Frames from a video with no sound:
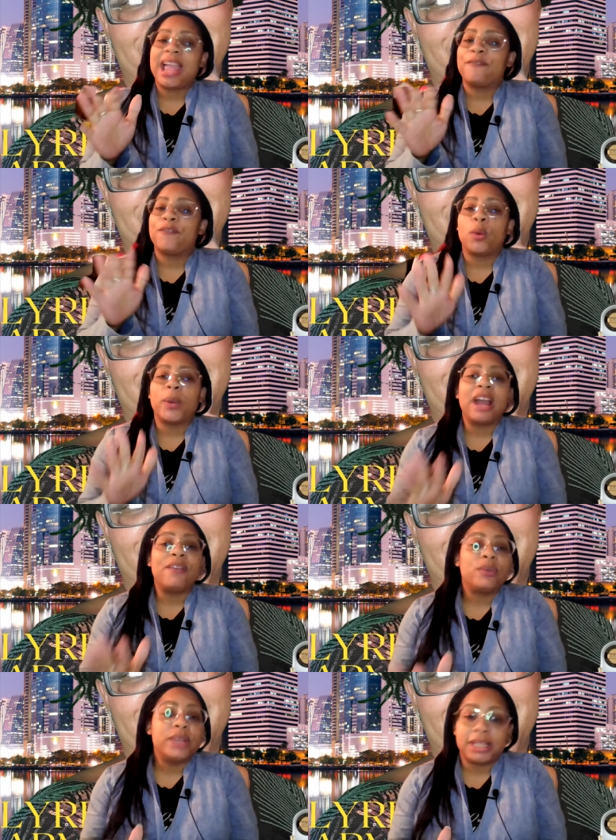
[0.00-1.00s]
for
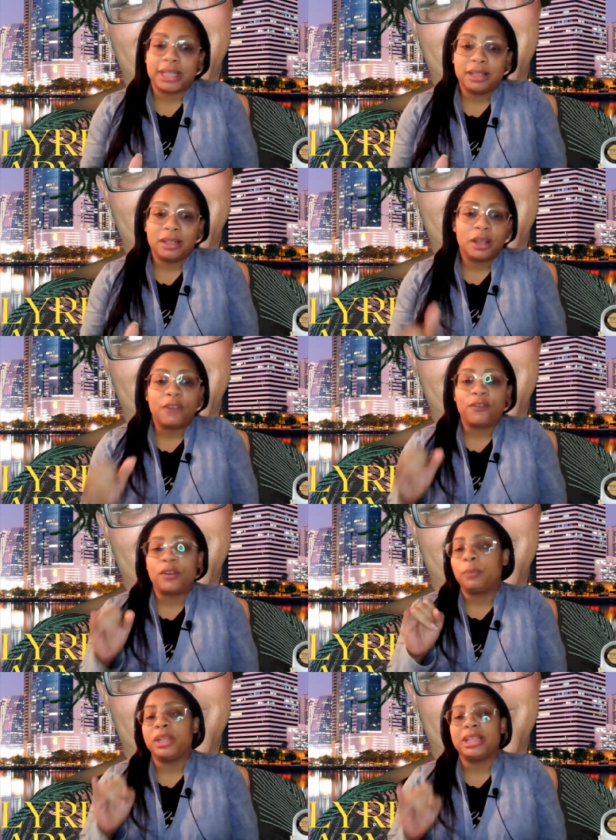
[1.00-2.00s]
whatever reason,
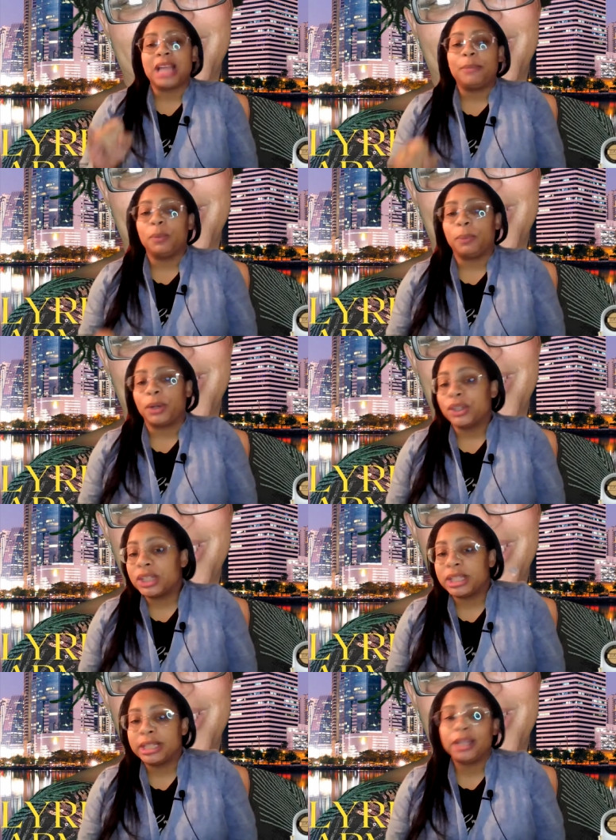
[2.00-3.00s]
from the time you
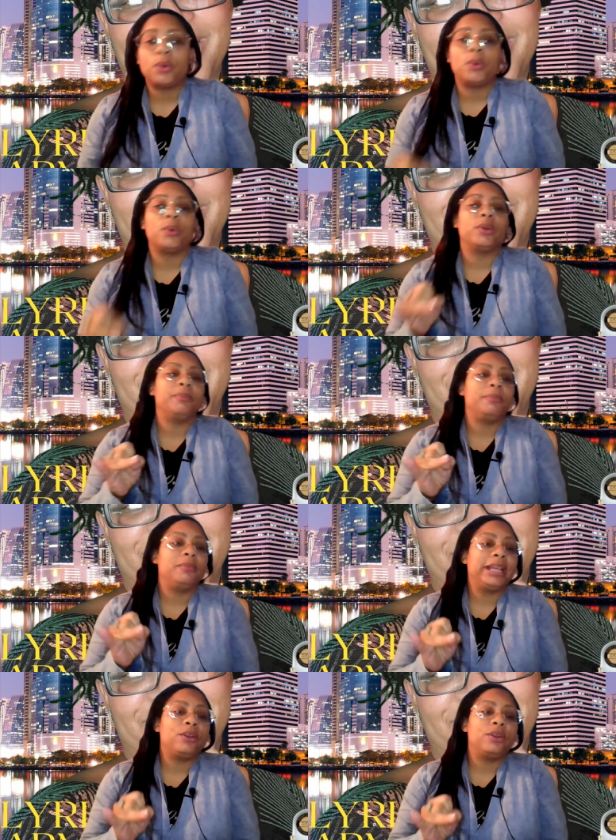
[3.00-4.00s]
purchased it or
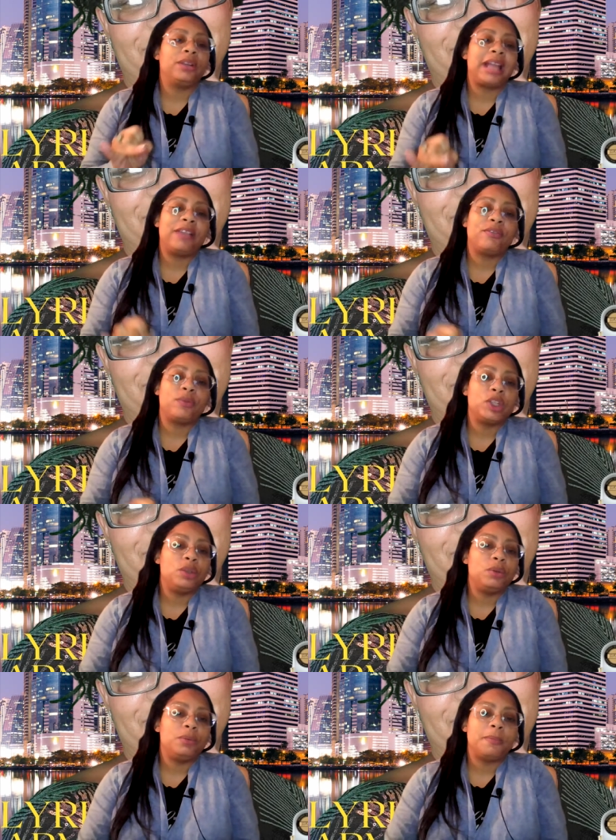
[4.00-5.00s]
later in life when
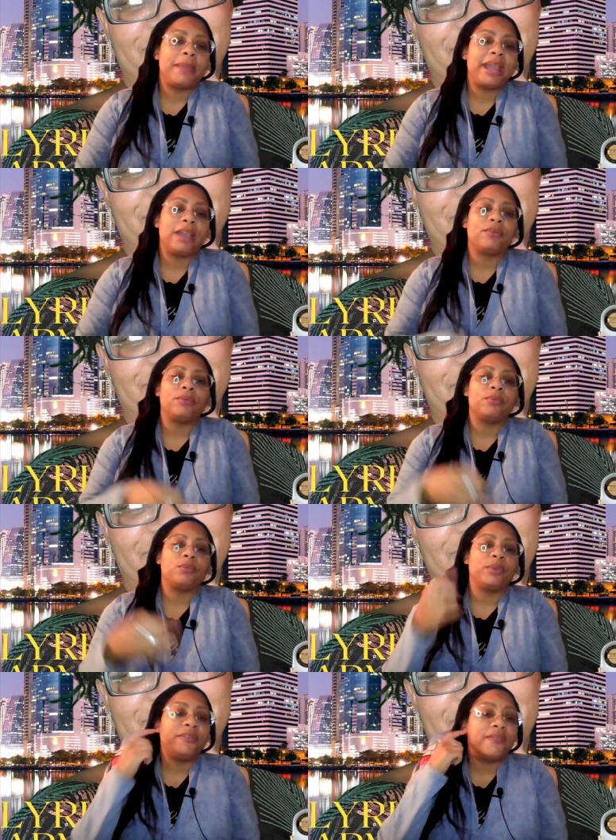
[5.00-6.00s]
you may have
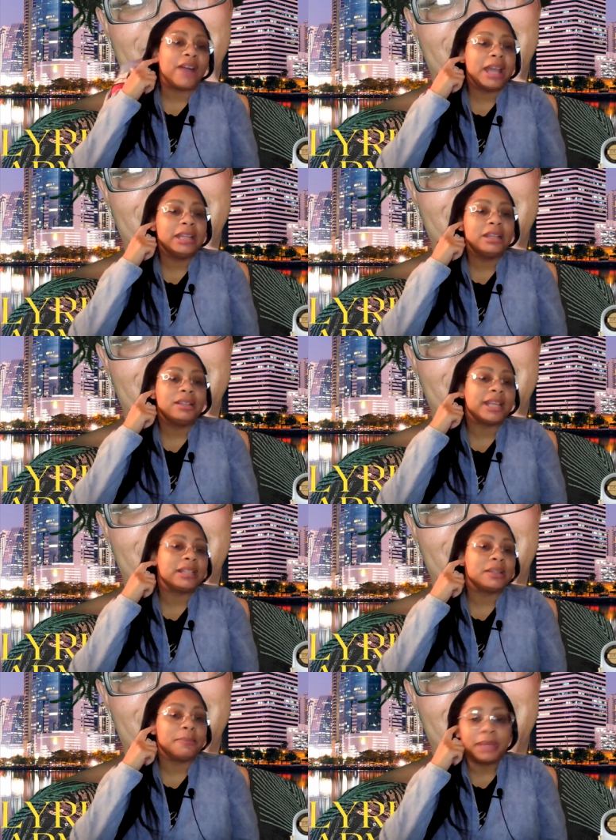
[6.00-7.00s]
refied it and
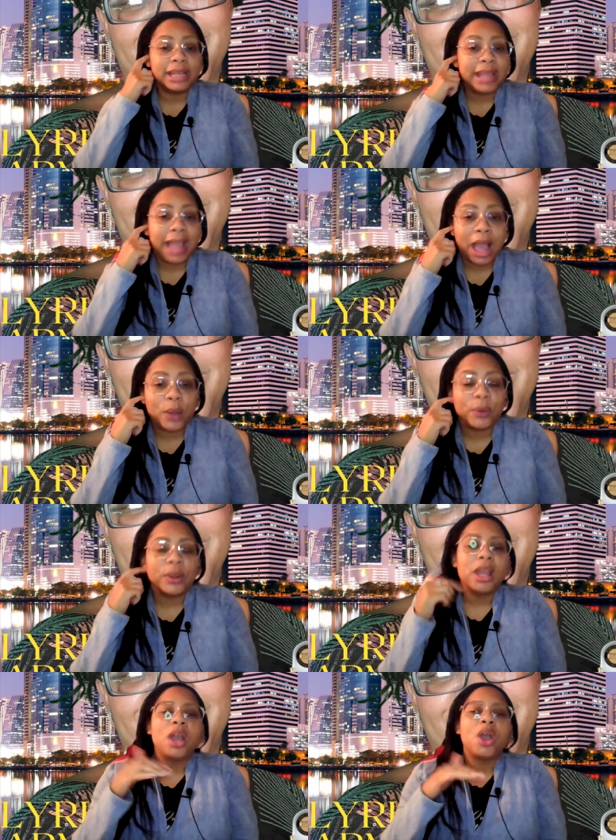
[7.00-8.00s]
take some money out,
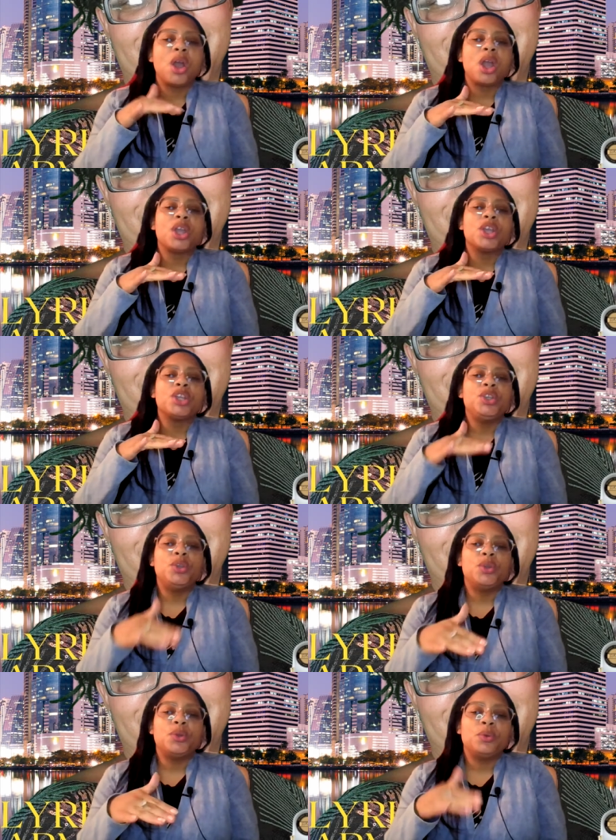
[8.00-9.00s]

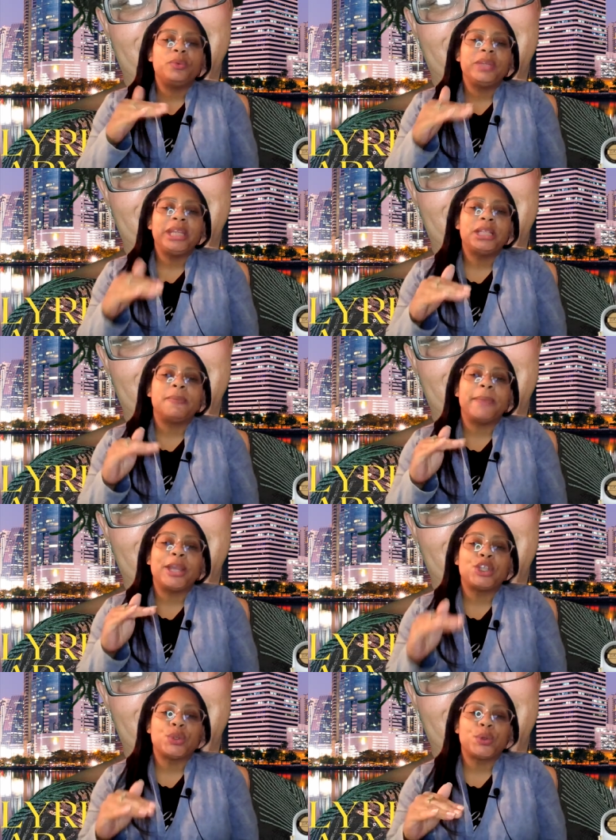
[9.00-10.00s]
you need to
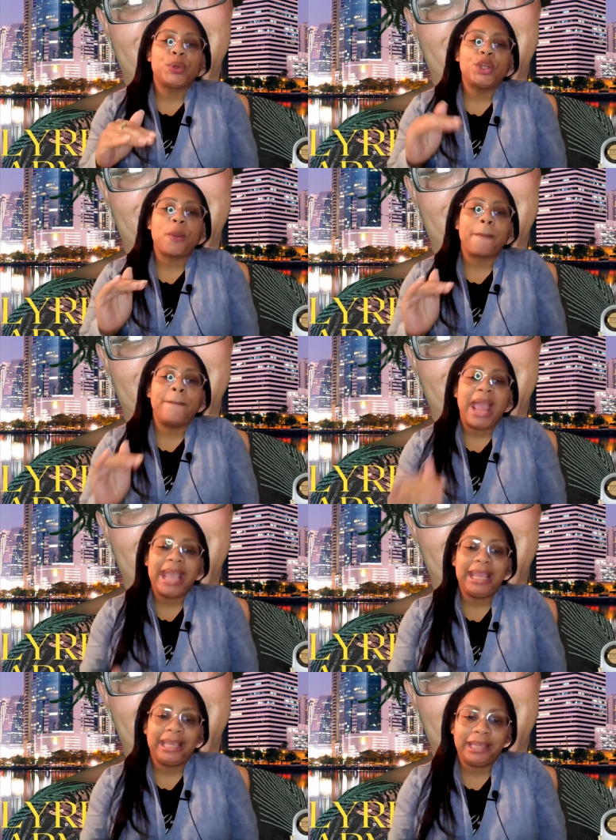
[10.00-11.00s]
make sure you're
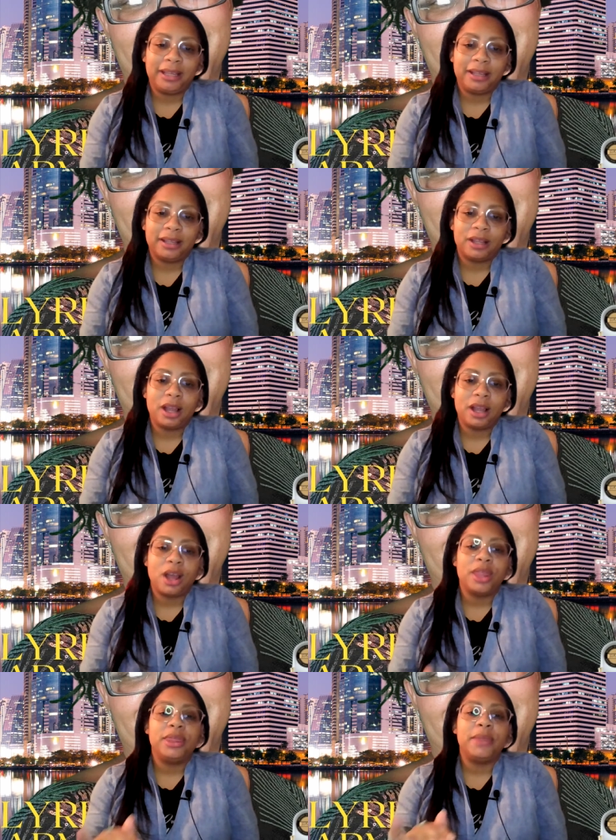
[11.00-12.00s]
paying
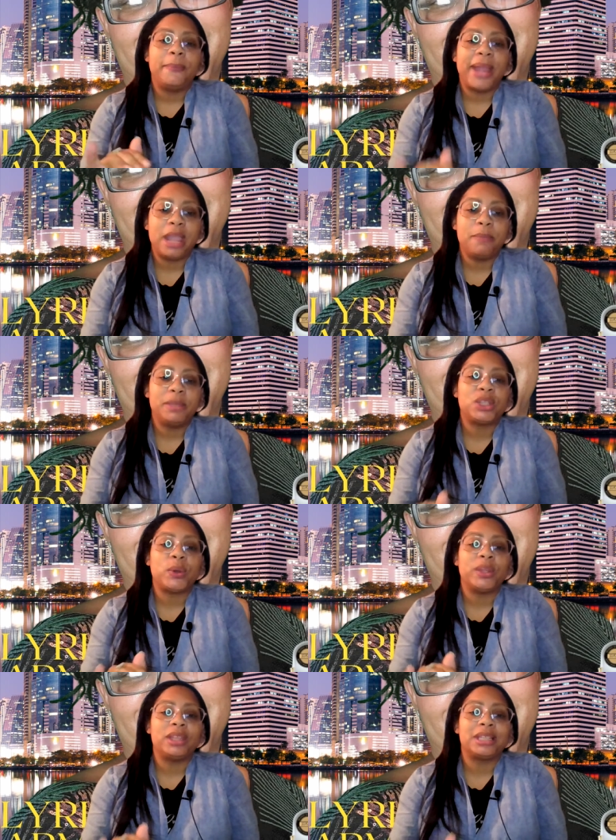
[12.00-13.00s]
the payments
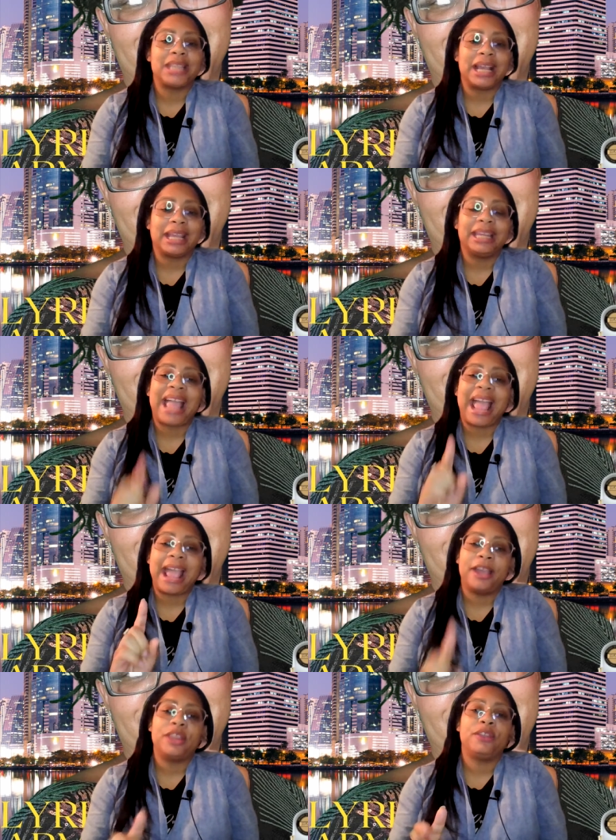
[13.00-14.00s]
on the second
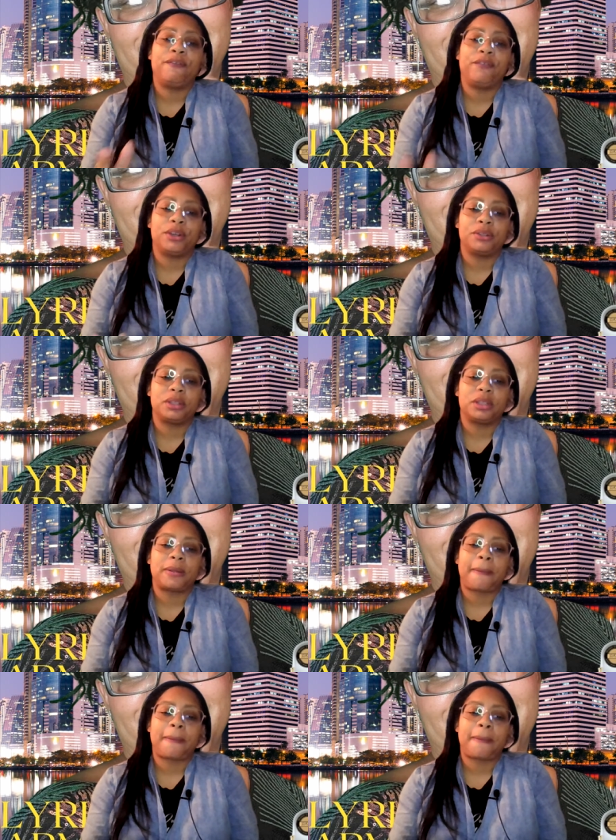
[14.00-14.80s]
and the first.